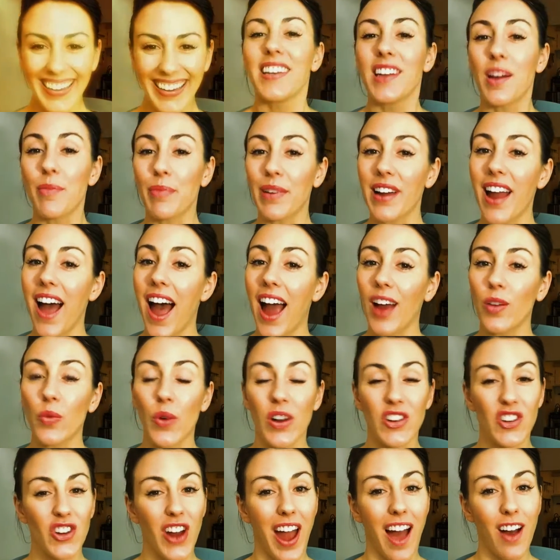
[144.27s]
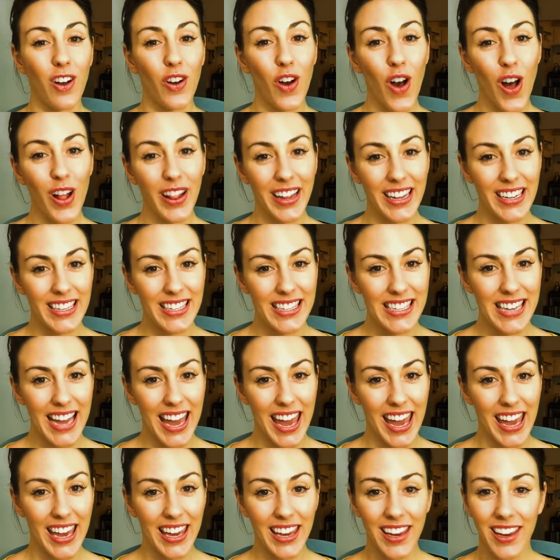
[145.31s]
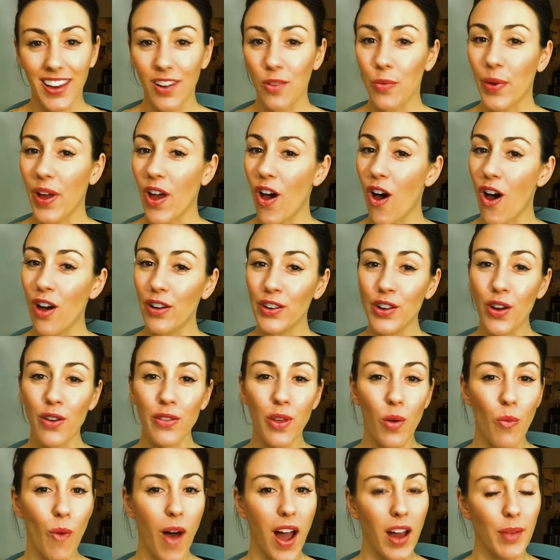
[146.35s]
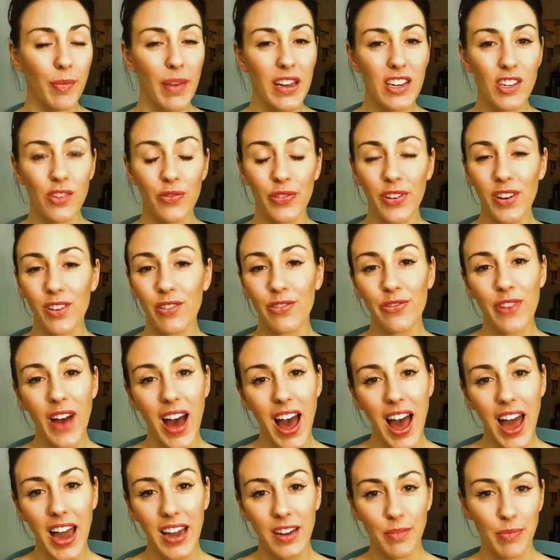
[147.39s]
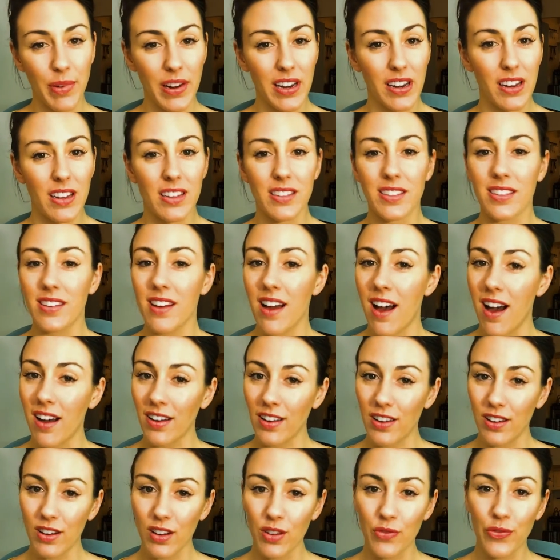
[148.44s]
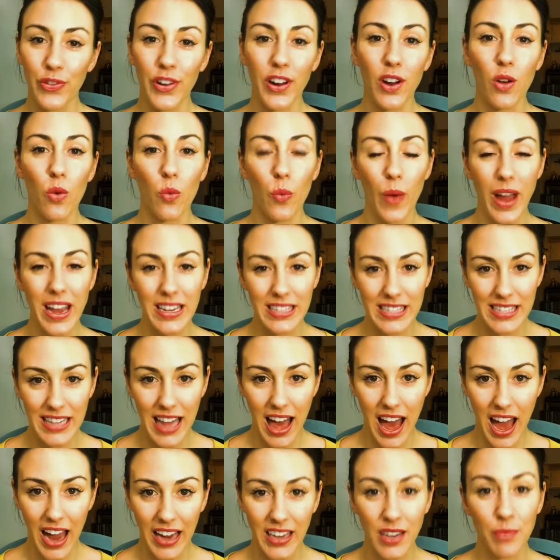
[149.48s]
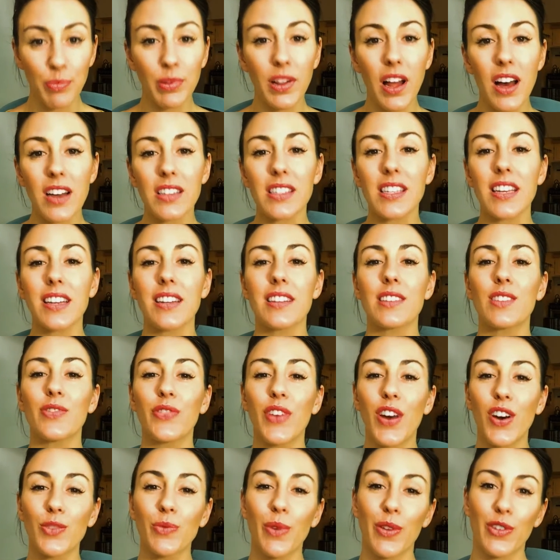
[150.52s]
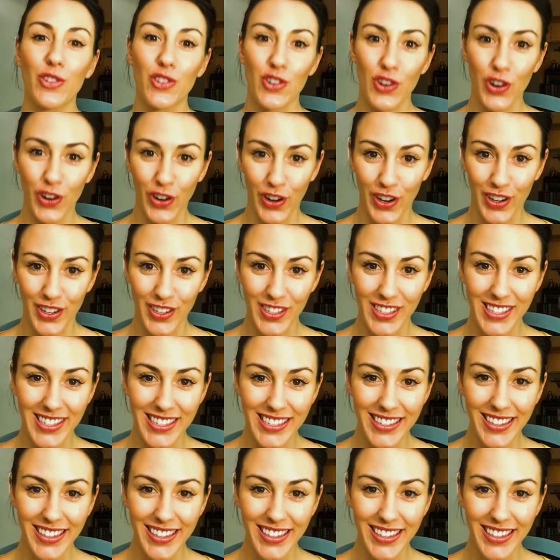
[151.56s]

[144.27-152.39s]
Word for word: Number nine, watch your alcohol intake. We all know that wine makes you feel fine, but it is not good for your waistline. Plus, it is filled with sugars.